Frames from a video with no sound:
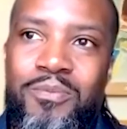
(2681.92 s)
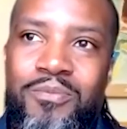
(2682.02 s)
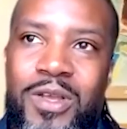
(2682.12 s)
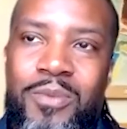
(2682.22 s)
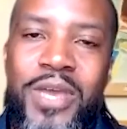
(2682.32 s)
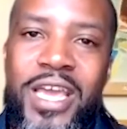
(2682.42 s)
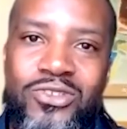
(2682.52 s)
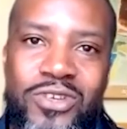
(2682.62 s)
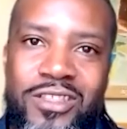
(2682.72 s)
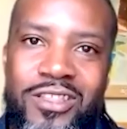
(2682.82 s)

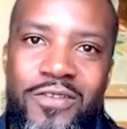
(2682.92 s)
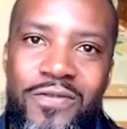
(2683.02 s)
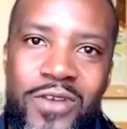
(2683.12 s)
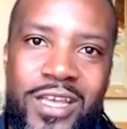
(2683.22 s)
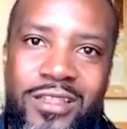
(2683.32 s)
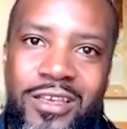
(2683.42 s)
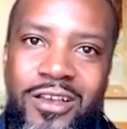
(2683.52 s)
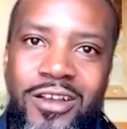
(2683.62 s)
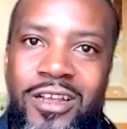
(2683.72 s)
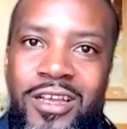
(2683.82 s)
compatriot, their friend,
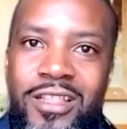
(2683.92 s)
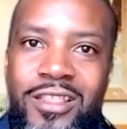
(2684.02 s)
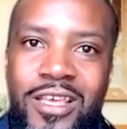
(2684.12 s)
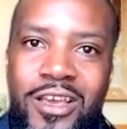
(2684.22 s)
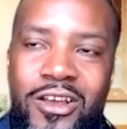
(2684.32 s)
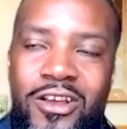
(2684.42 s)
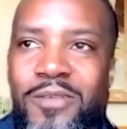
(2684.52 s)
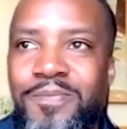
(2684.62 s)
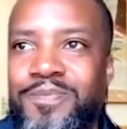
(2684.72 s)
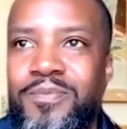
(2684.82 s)
their
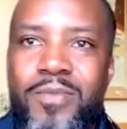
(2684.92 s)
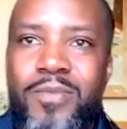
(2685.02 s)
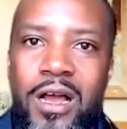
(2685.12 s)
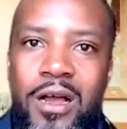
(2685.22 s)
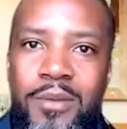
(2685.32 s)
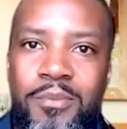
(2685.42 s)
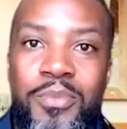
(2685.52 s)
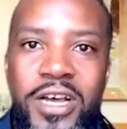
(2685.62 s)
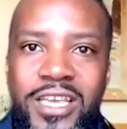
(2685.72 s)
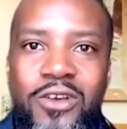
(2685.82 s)

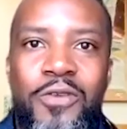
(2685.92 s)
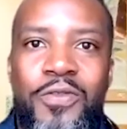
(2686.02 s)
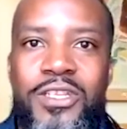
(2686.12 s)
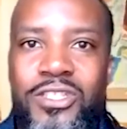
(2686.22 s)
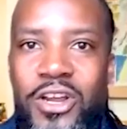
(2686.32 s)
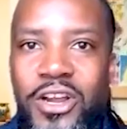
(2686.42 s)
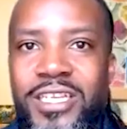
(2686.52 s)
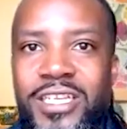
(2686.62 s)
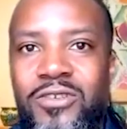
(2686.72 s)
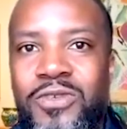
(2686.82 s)
buddy on the journey
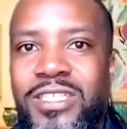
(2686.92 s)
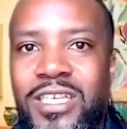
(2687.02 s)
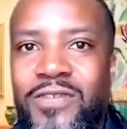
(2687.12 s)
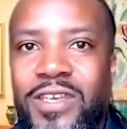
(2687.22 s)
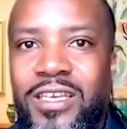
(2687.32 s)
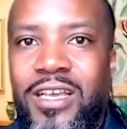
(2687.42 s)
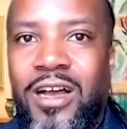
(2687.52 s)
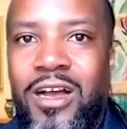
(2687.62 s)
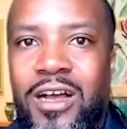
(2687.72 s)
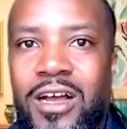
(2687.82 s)
to receiving
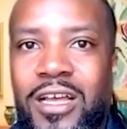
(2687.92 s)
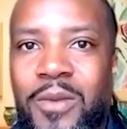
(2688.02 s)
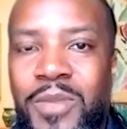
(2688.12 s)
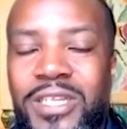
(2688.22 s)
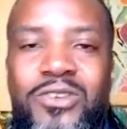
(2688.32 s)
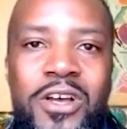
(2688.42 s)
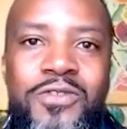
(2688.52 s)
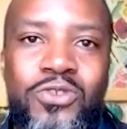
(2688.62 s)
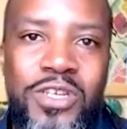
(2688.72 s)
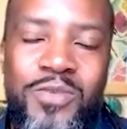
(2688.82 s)
mental health
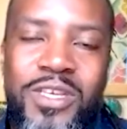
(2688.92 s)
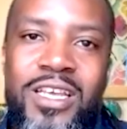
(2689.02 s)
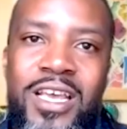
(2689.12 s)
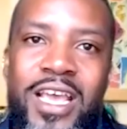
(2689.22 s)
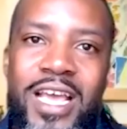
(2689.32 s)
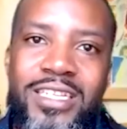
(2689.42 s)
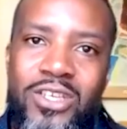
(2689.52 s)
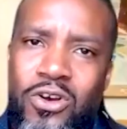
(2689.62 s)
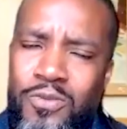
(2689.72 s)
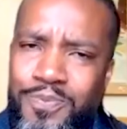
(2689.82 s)
treatment. And
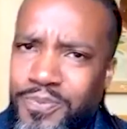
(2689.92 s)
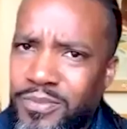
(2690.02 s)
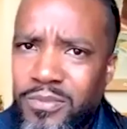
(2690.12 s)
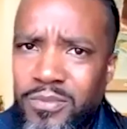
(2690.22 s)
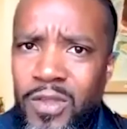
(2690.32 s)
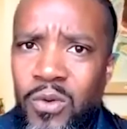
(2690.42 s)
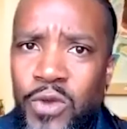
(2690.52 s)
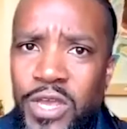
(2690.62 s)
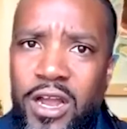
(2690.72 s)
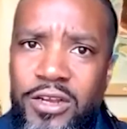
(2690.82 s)
so
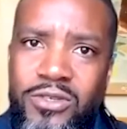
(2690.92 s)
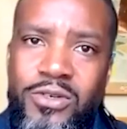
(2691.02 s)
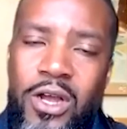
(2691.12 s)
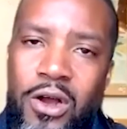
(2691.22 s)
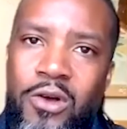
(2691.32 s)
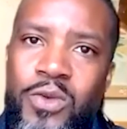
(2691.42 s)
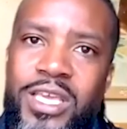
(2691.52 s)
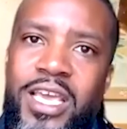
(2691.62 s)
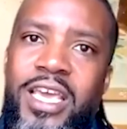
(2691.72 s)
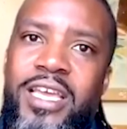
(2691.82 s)
we are doing all we
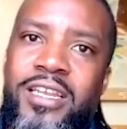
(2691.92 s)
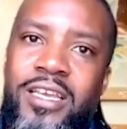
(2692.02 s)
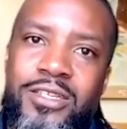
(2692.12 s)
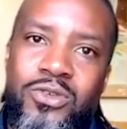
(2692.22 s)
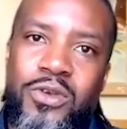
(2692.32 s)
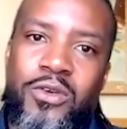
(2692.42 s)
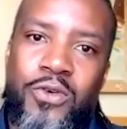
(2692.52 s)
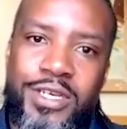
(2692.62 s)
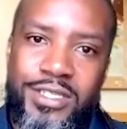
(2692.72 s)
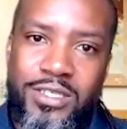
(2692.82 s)
can to
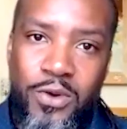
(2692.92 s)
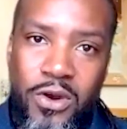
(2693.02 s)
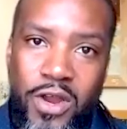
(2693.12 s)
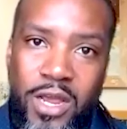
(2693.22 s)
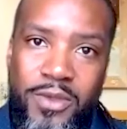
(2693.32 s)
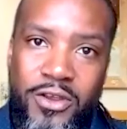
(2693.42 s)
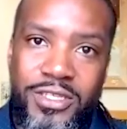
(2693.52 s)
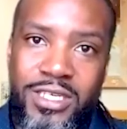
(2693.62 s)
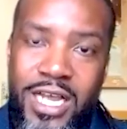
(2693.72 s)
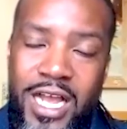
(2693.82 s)
increase this program here in
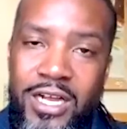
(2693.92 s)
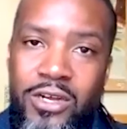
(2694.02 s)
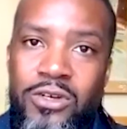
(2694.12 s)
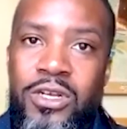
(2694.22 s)
Chicago